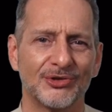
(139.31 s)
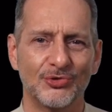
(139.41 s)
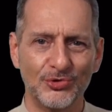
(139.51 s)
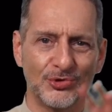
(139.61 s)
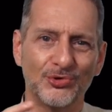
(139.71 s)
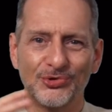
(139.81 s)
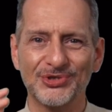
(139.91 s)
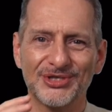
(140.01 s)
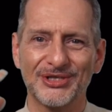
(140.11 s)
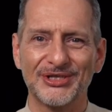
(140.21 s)
You
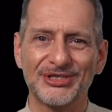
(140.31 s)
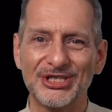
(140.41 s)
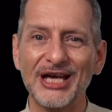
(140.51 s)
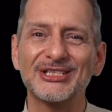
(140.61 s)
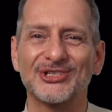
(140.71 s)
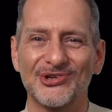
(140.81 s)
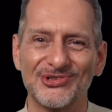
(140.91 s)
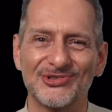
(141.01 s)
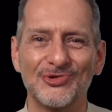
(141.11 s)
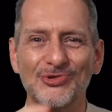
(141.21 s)
use
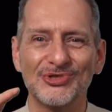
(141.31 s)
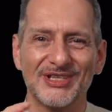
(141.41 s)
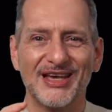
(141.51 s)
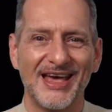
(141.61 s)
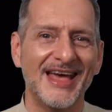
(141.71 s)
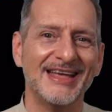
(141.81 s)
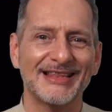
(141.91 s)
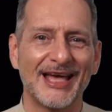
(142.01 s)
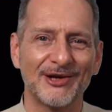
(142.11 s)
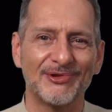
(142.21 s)
gestures, you use
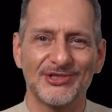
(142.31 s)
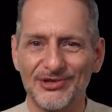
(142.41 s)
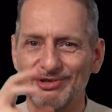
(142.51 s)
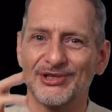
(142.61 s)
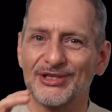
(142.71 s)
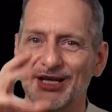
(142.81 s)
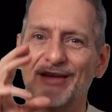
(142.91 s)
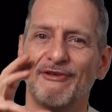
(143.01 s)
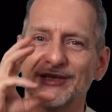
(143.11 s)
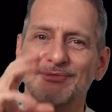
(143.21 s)
hand language. You, can
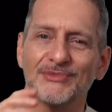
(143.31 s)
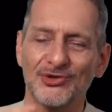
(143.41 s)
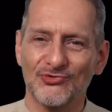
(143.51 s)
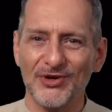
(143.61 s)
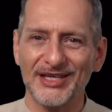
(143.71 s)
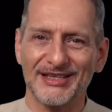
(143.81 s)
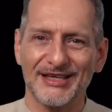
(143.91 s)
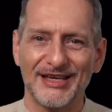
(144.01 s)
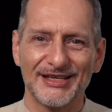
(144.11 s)
I find something to drink?